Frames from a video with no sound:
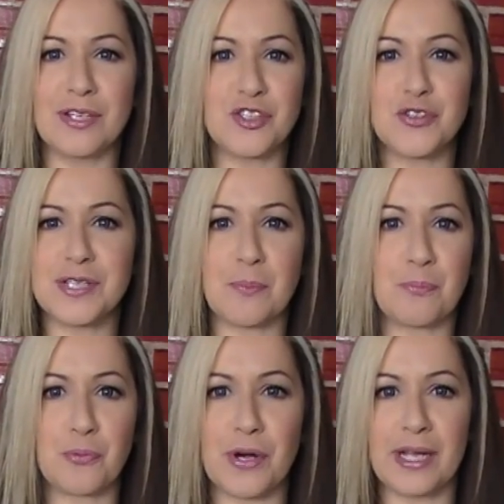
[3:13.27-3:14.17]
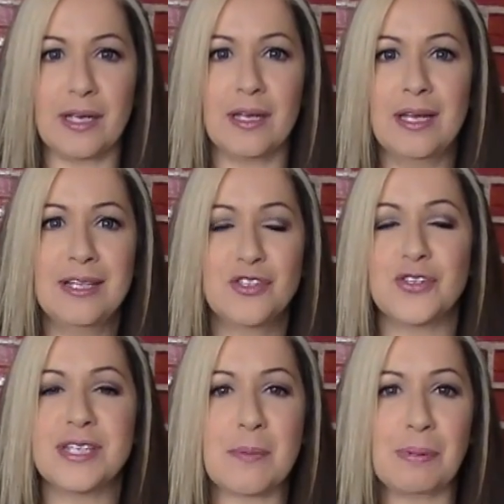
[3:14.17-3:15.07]
It's just a brick. It's
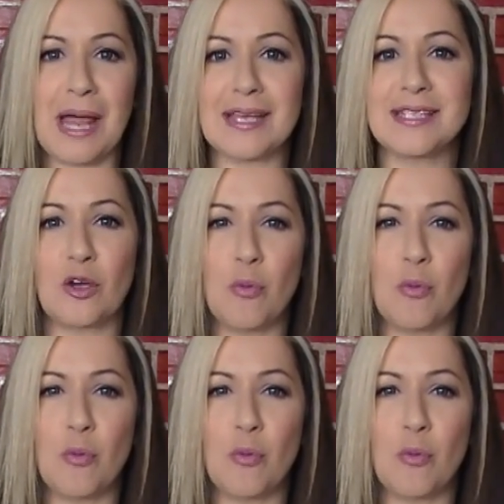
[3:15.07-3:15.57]
just a plastic,